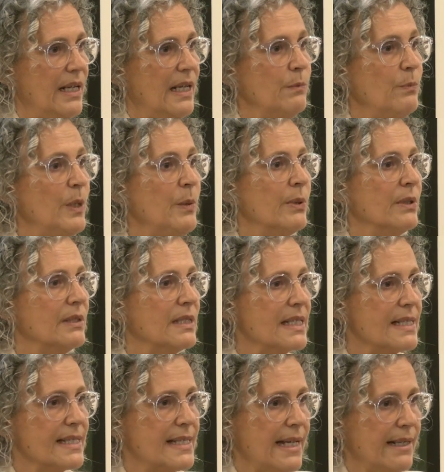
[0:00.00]
And people
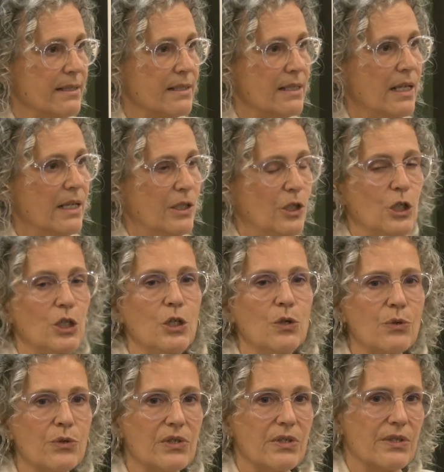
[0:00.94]
understand, the
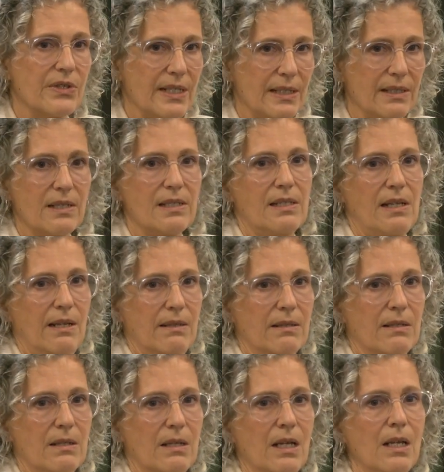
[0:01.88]
users
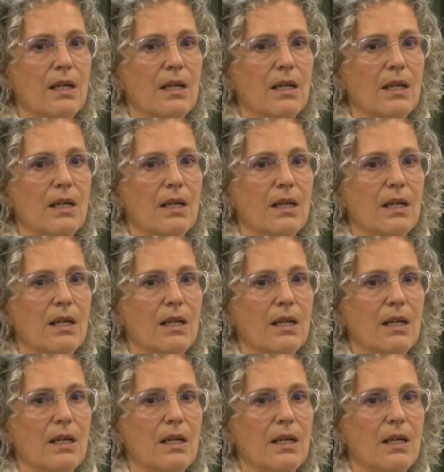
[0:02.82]
understand.